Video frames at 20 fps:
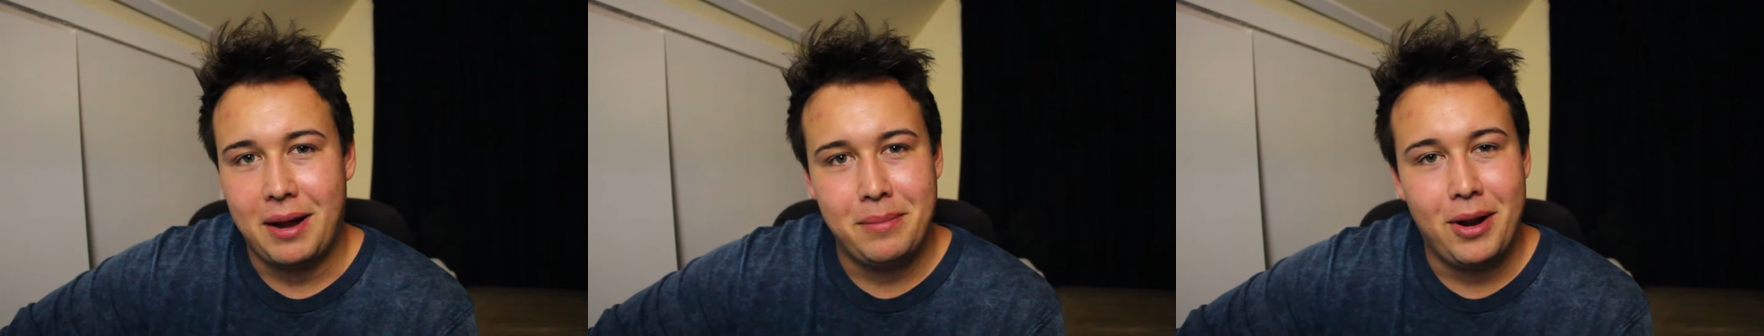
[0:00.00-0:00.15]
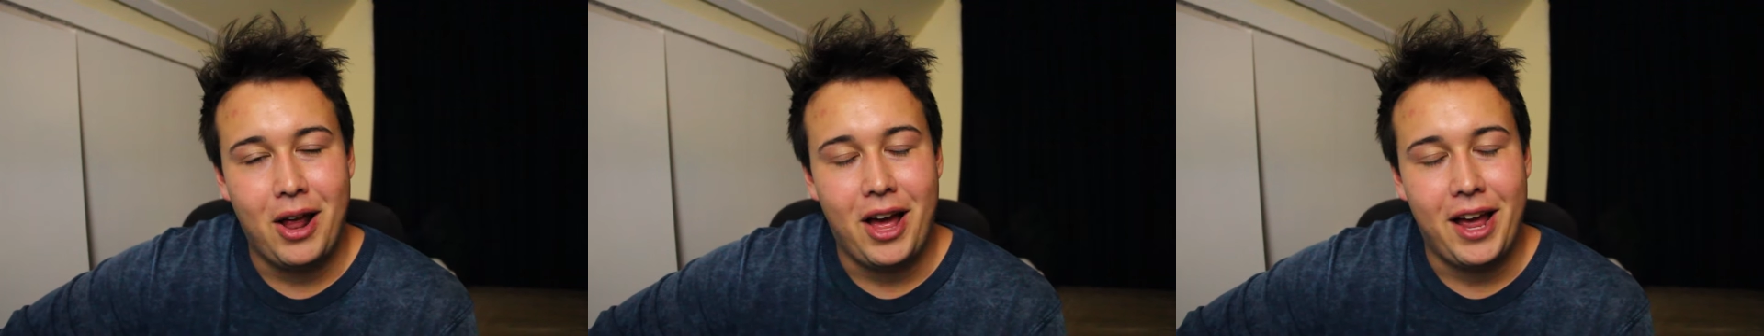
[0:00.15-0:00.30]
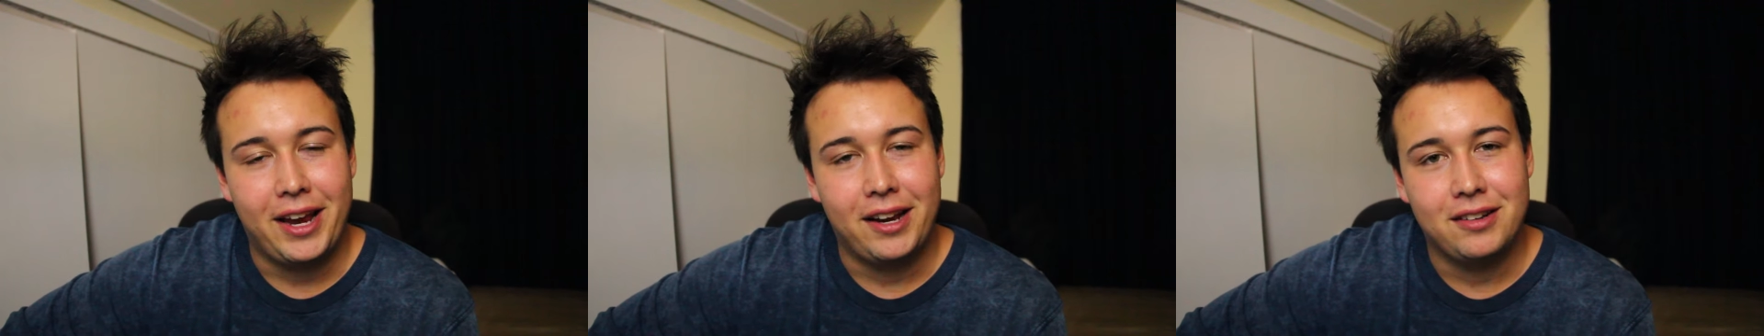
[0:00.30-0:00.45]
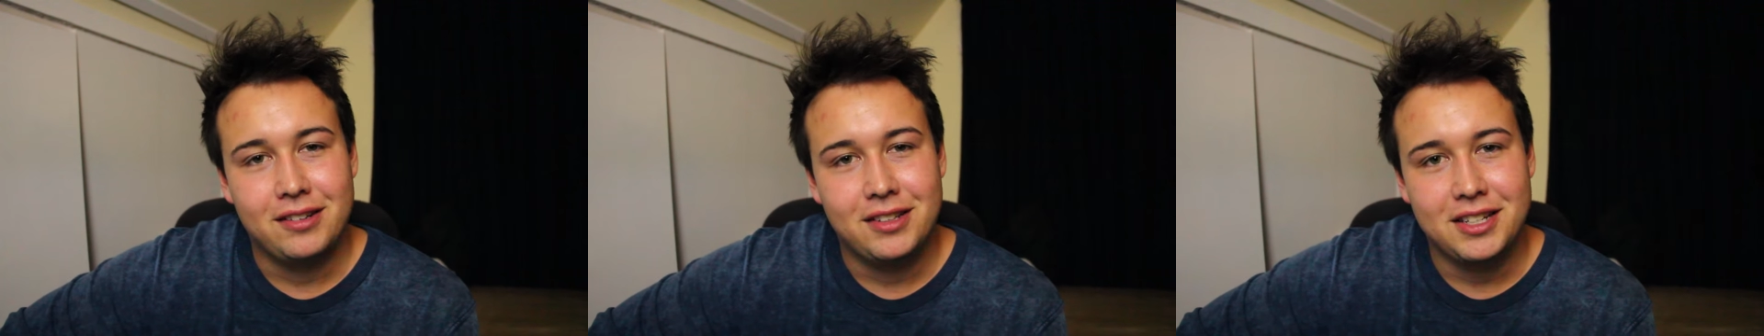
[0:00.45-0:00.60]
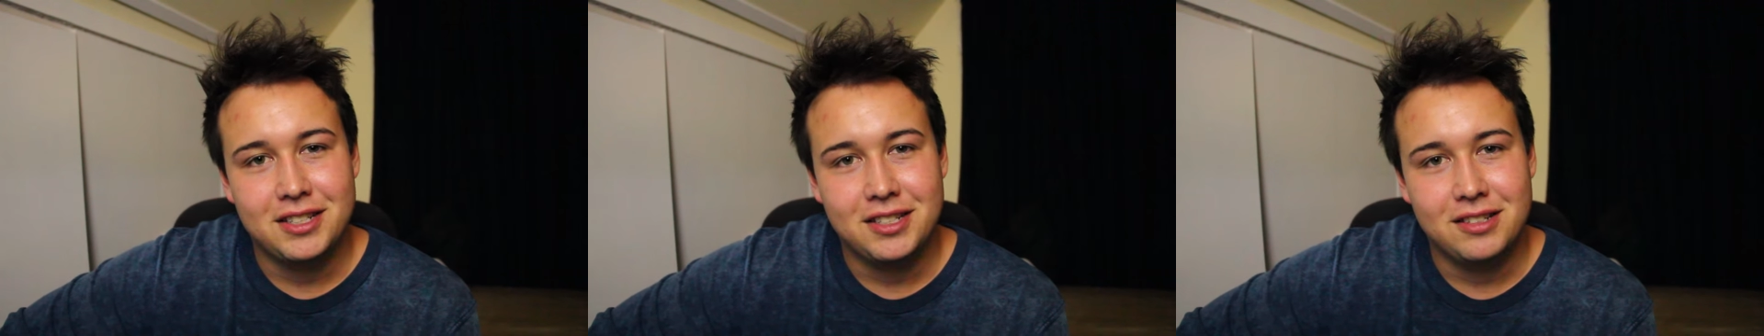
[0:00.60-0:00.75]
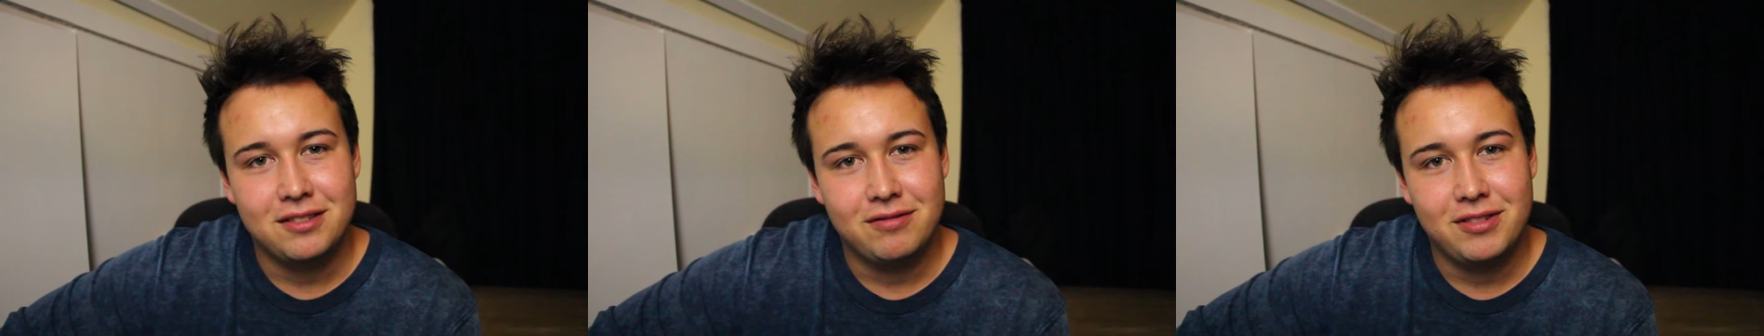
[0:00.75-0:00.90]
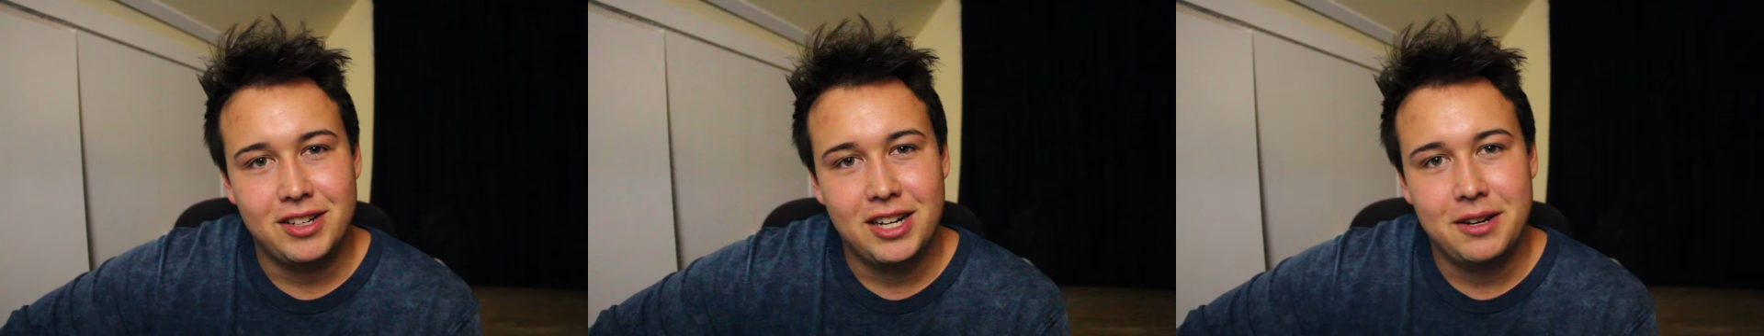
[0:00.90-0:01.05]
I'm lying,
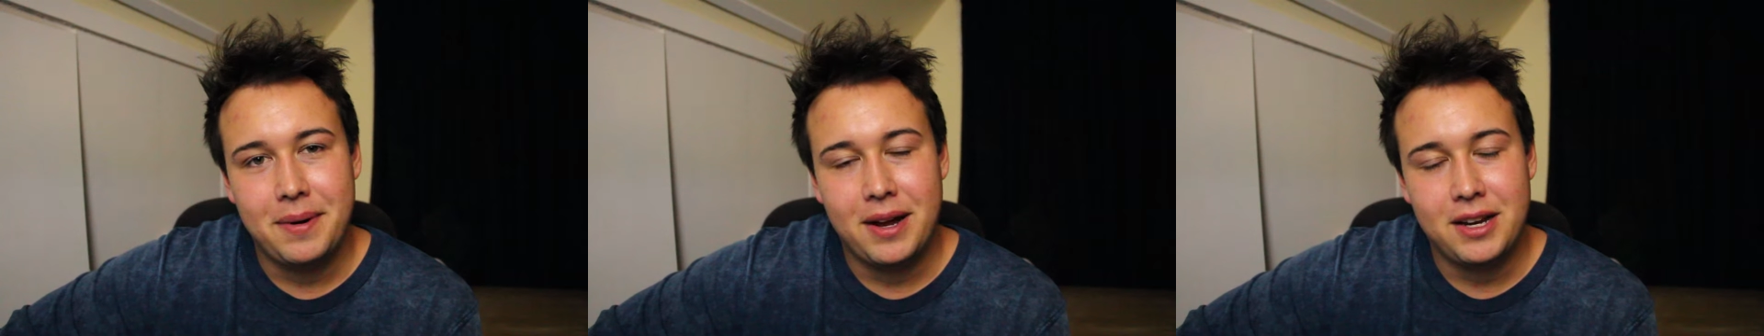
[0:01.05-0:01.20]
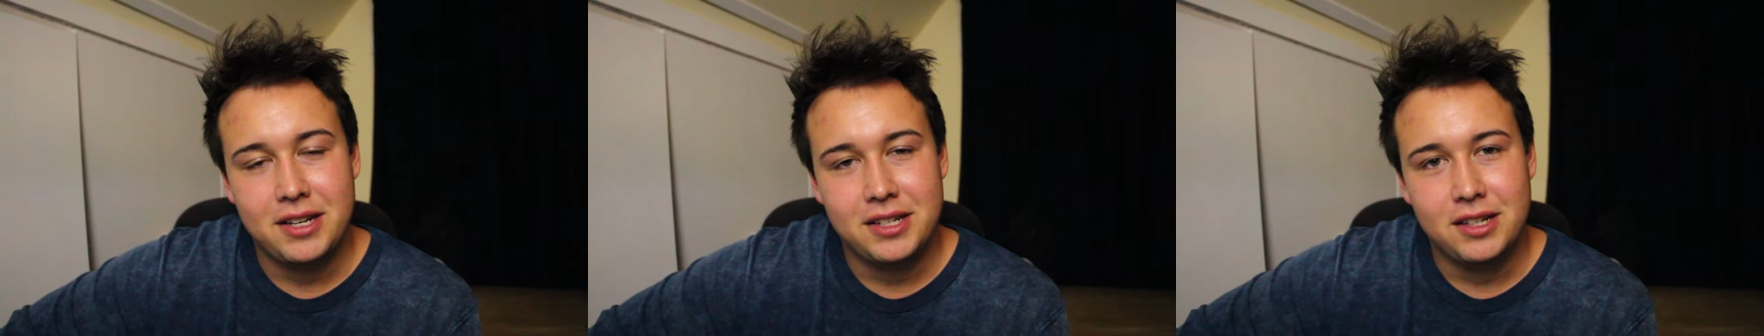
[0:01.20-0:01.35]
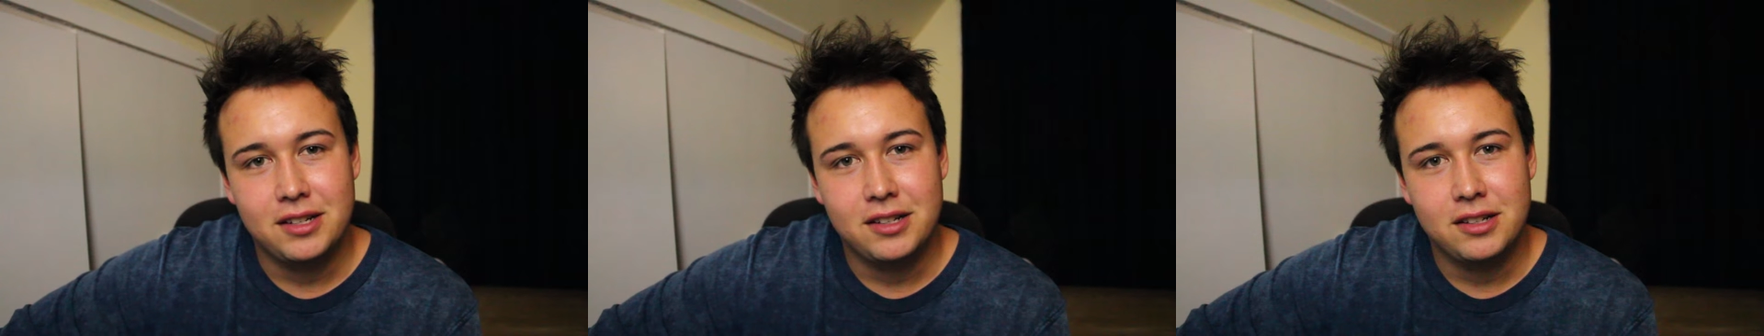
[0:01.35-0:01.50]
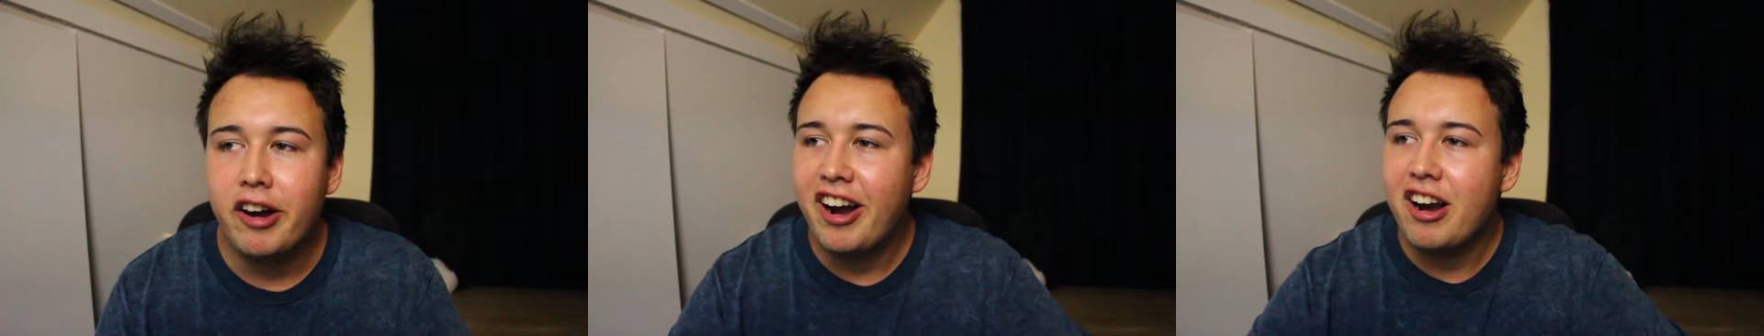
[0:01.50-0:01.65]
doesn't really matter.